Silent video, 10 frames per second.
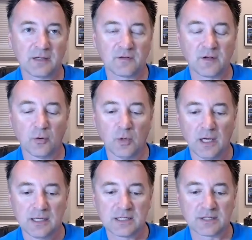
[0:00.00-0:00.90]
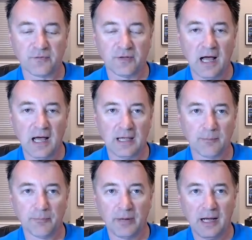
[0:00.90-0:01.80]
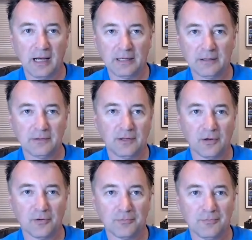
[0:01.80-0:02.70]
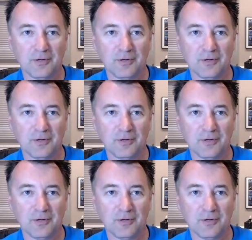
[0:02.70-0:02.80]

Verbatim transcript: And so just flying by, you know,